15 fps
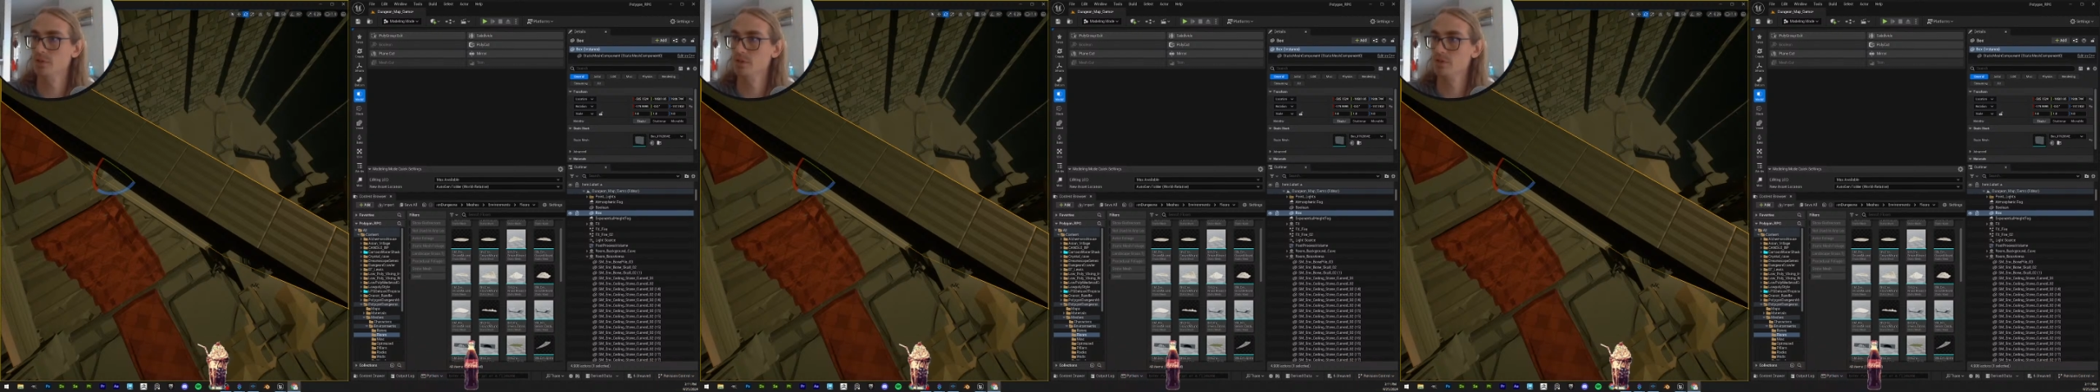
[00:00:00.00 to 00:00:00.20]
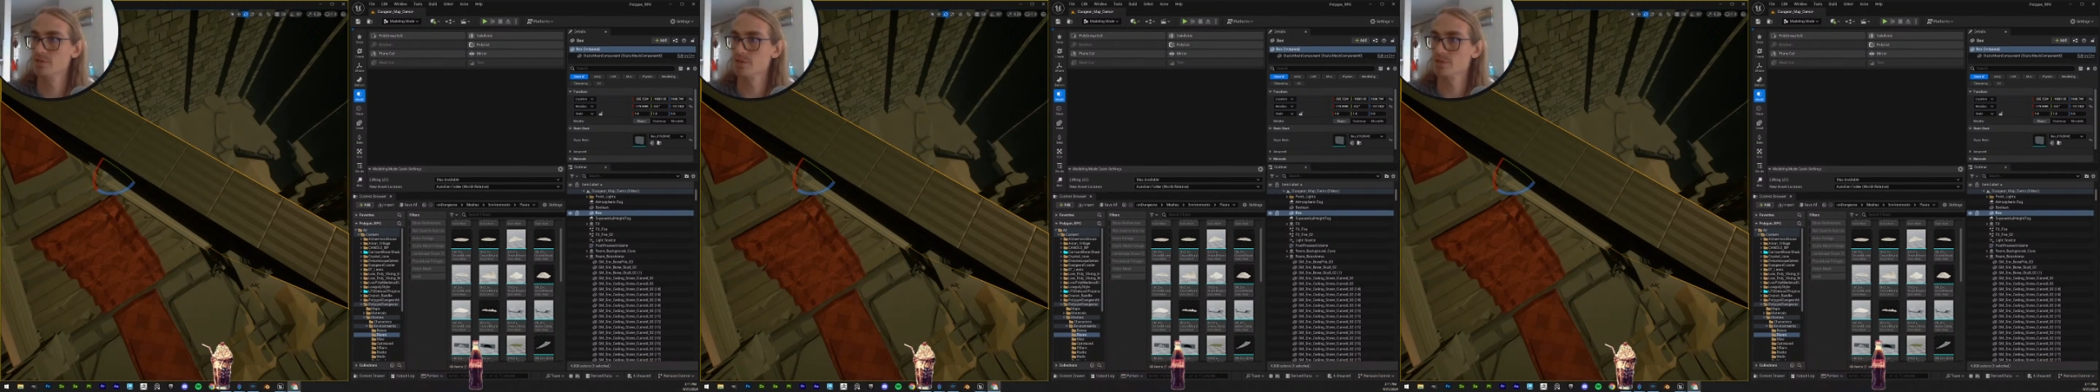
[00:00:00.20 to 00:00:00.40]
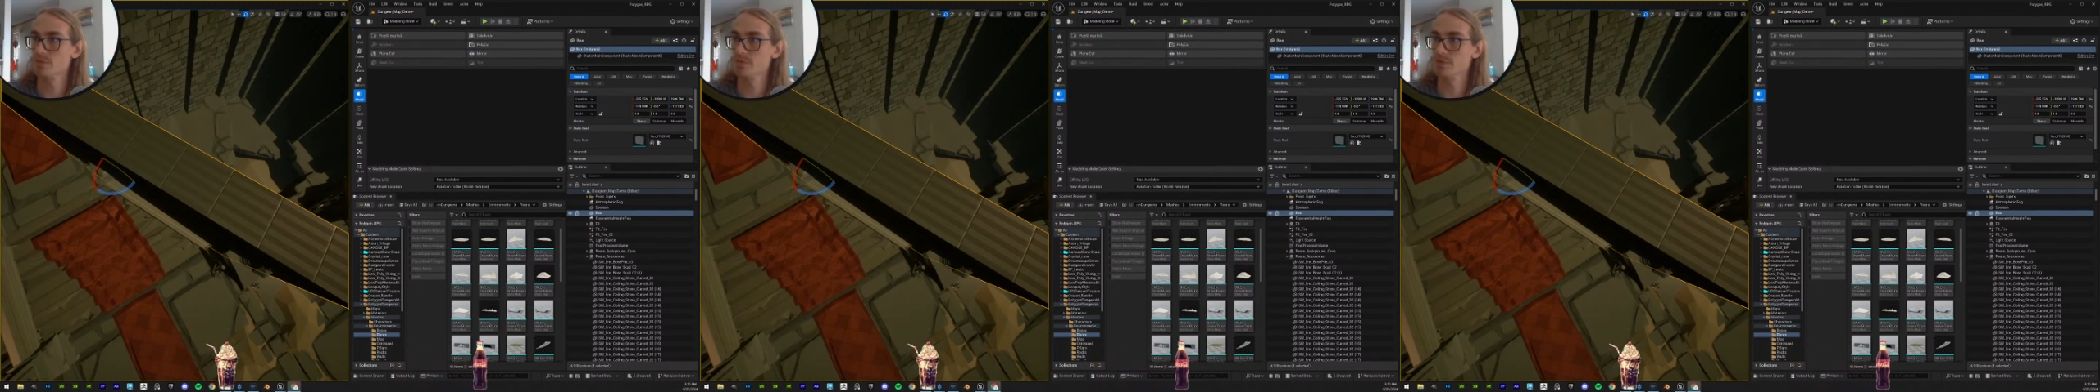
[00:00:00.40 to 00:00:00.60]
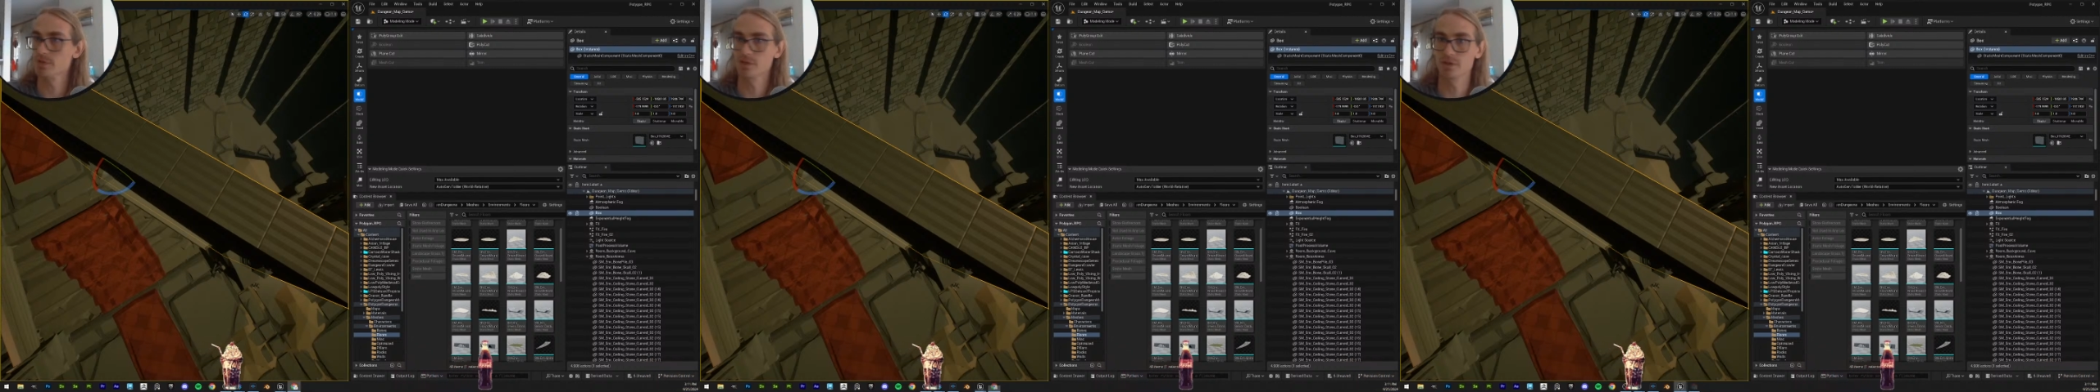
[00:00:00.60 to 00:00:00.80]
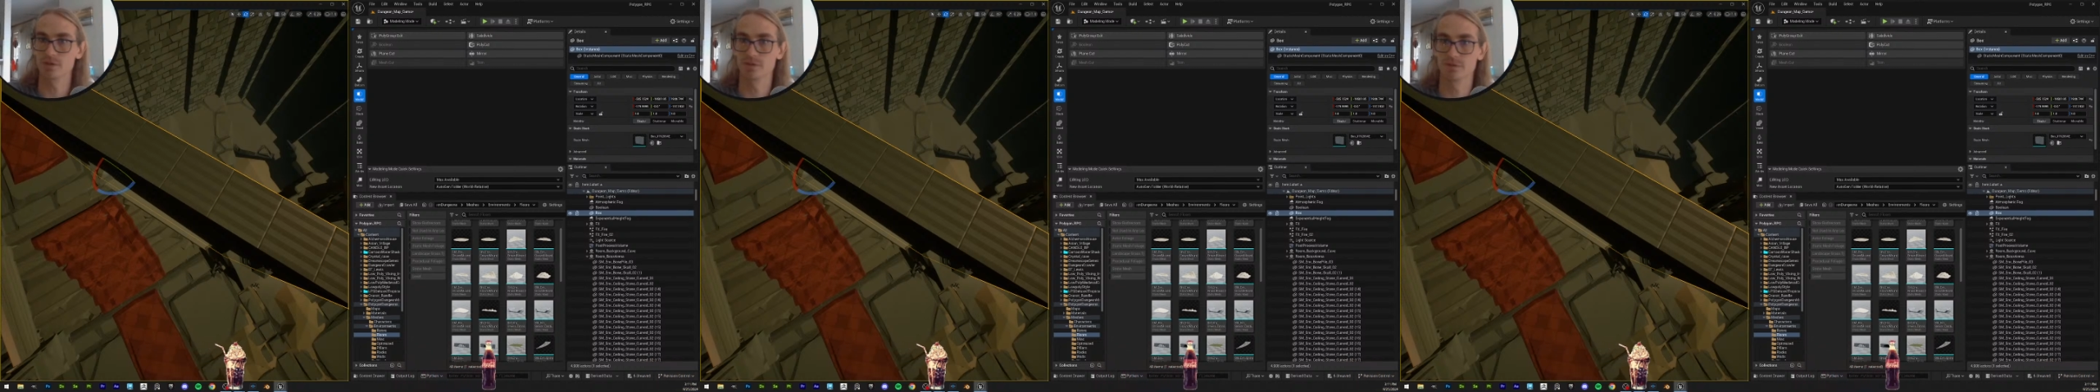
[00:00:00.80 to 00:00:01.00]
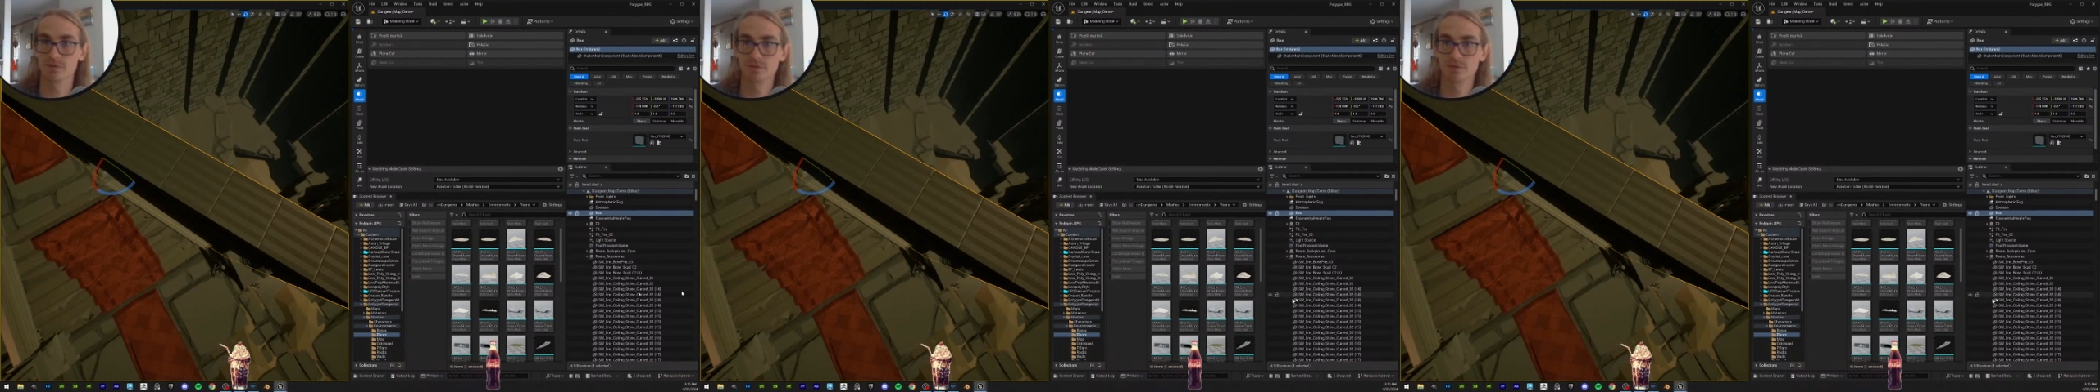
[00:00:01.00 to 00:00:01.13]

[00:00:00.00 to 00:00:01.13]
something here.